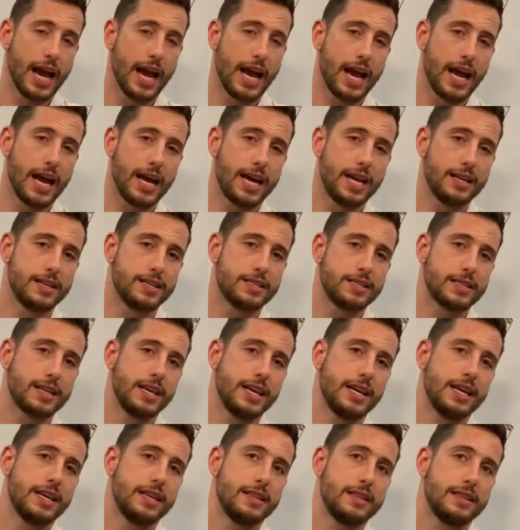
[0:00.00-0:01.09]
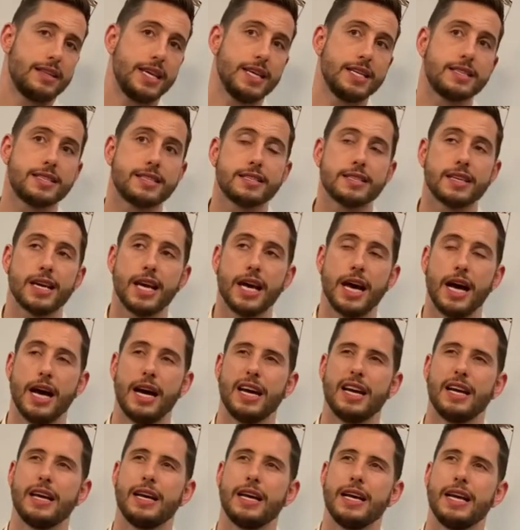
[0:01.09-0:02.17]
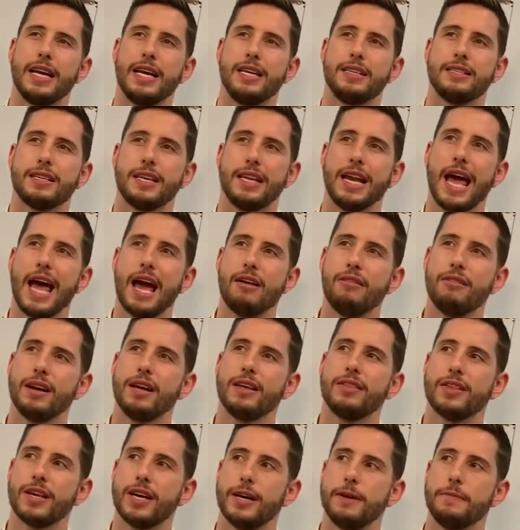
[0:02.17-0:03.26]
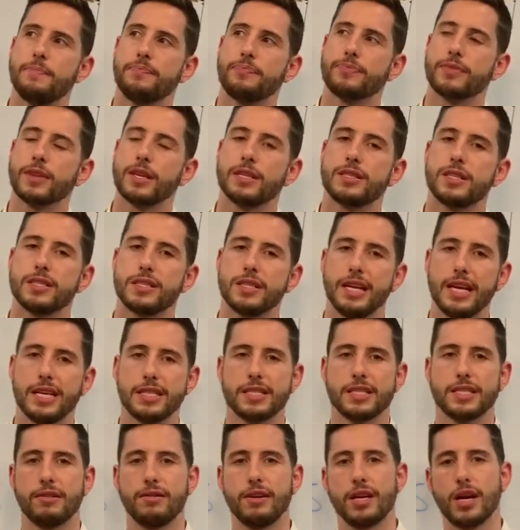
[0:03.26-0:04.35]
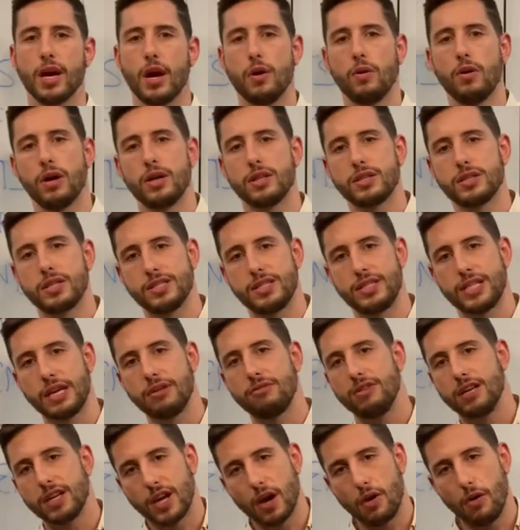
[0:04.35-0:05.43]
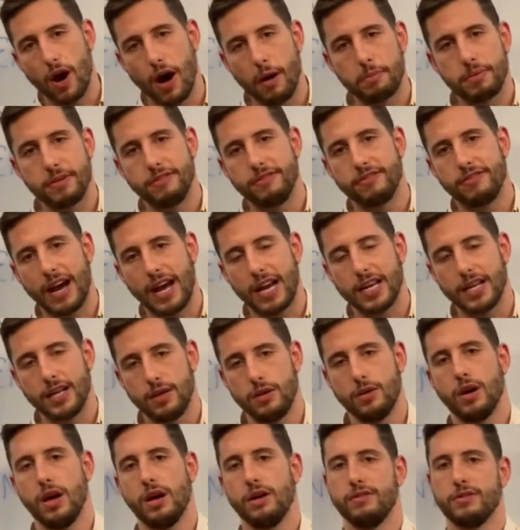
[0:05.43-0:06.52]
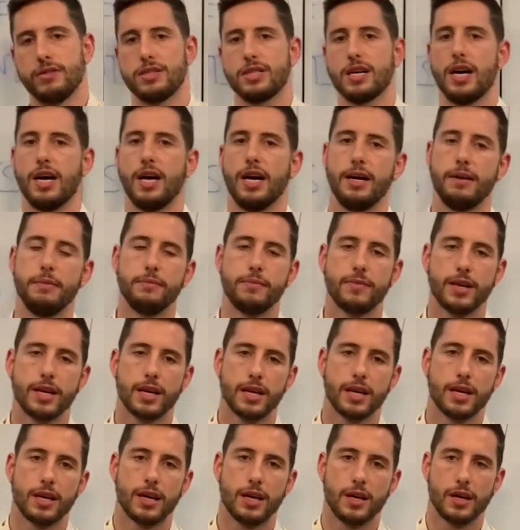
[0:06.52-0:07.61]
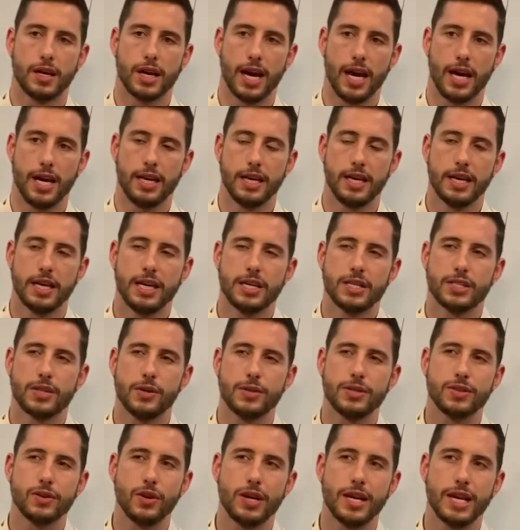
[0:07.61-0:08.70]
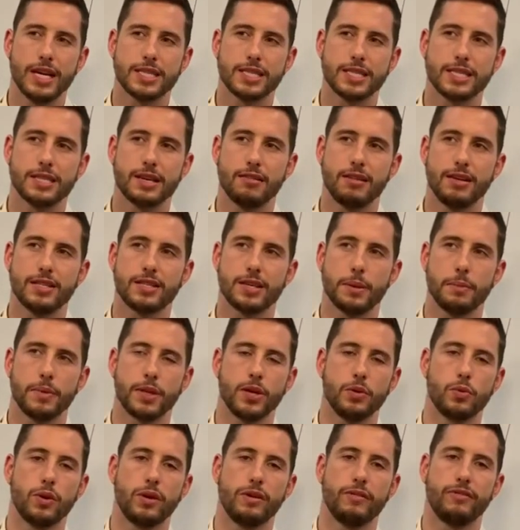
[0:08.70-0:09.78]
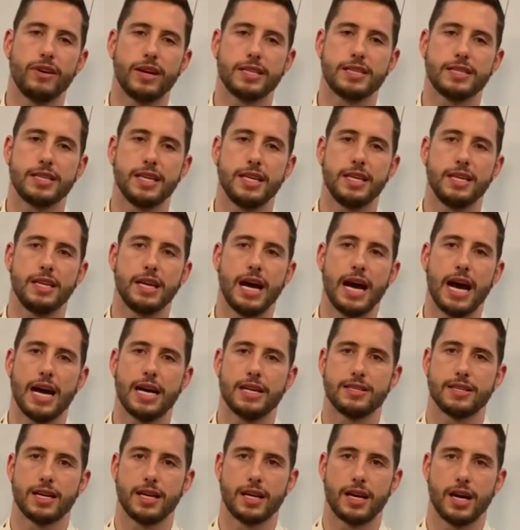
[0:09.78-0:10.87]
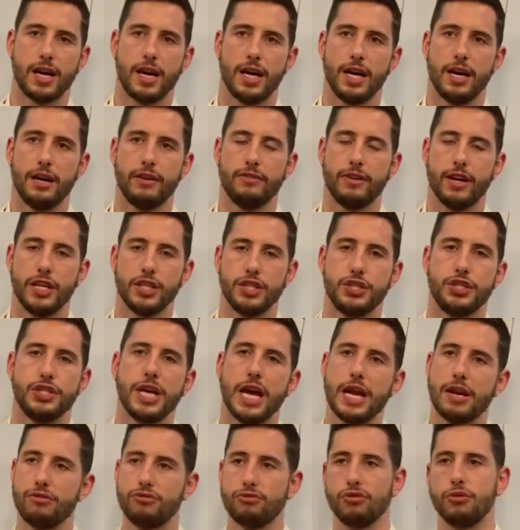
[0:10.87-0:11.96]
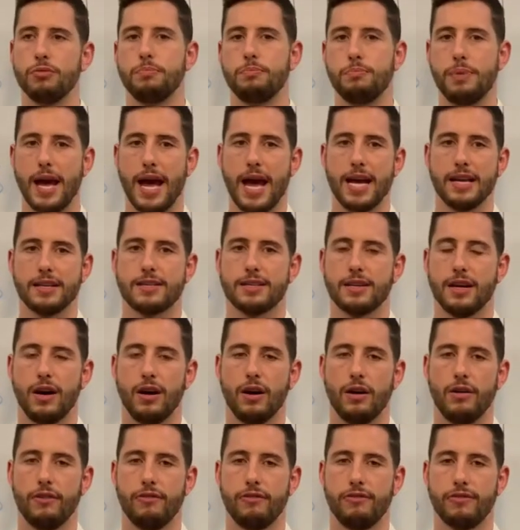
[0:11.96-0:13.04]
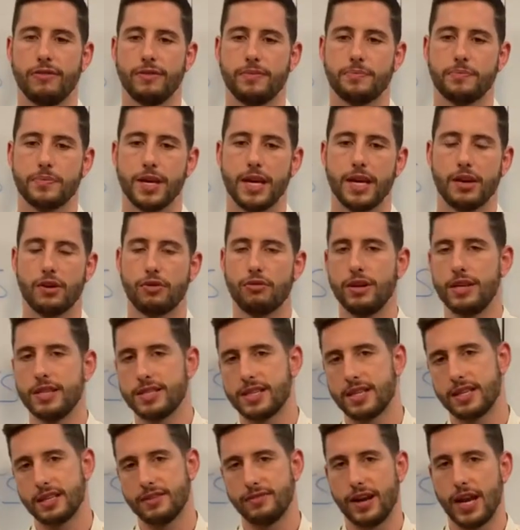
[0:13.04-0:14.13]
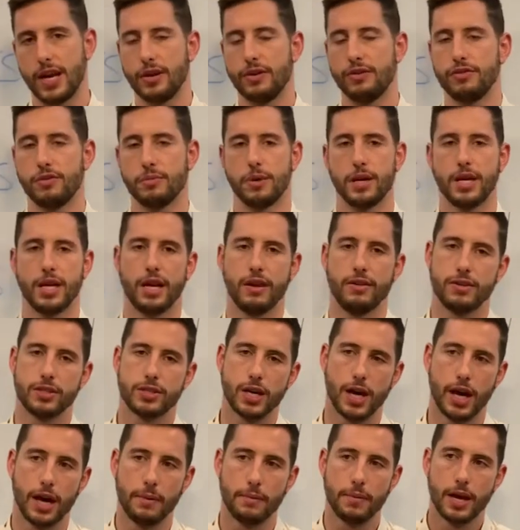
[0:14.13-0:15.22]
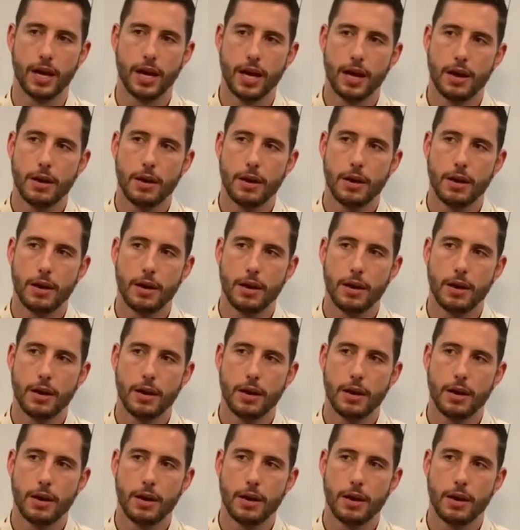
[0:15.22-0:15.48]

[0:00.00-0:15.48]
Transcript: And this uh, is an area that doesn't necessarily go generally go up in value over time. Okay, so it's not necessarily something you want to invest in as a kind of a general bet of increasing the value of your money over time